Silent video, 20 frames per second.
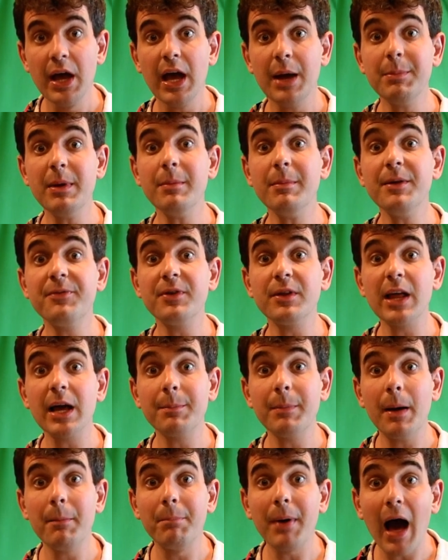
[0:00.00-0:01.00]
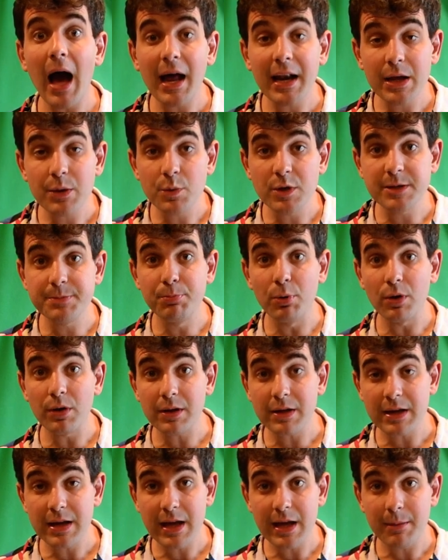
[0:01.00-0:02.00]
it made me feel like my body was
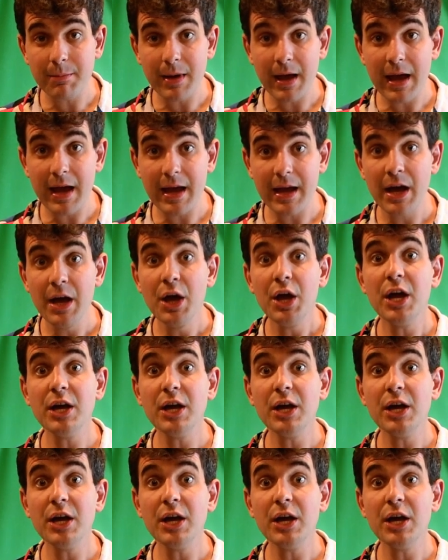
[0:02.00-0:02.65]
bullying me,